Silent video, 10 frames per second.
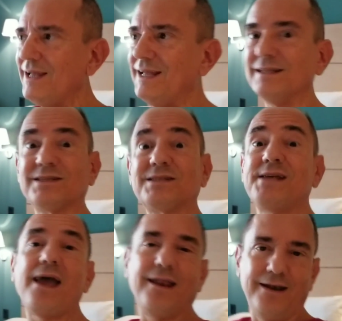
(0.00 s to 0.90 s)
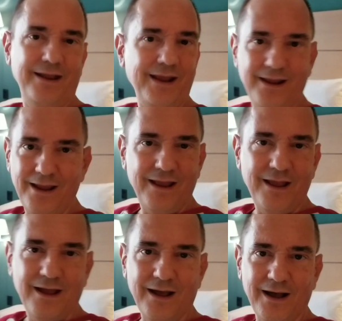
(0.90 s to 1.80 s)
insanity
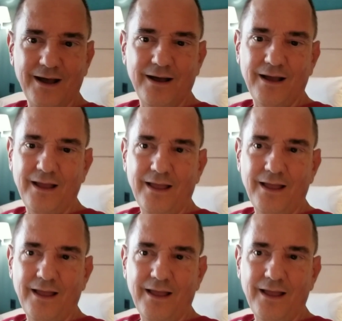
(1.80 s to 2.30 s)
uh,